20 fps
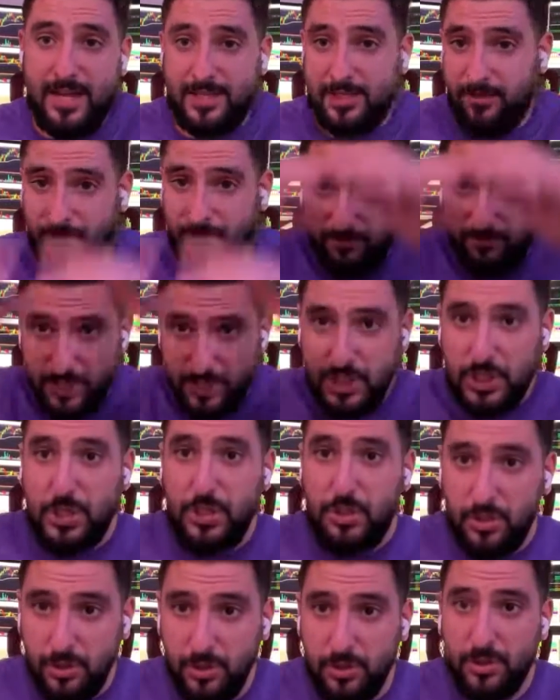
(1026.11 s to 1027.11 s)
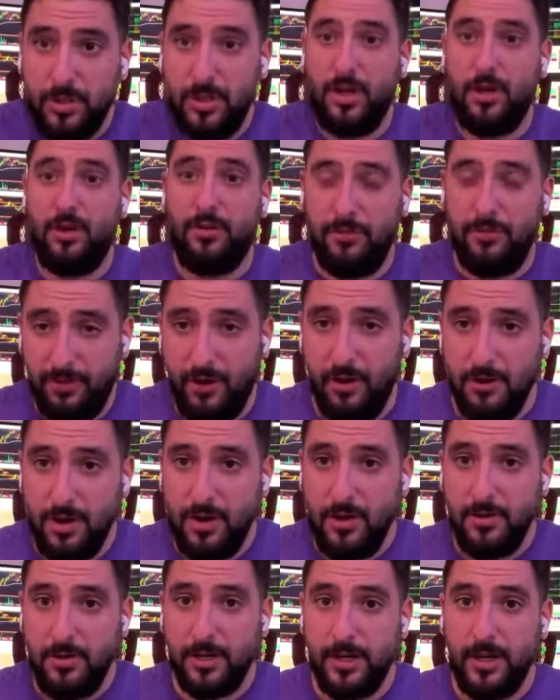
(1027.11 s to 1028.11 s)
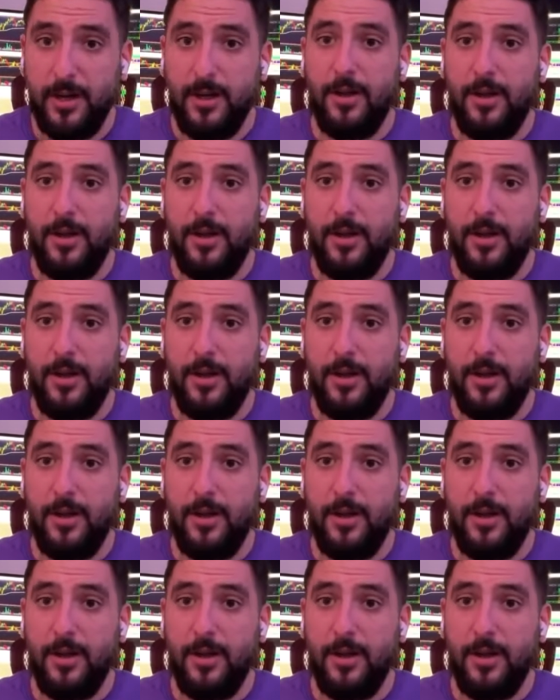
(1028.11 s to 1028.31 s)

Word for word: as a physical photo,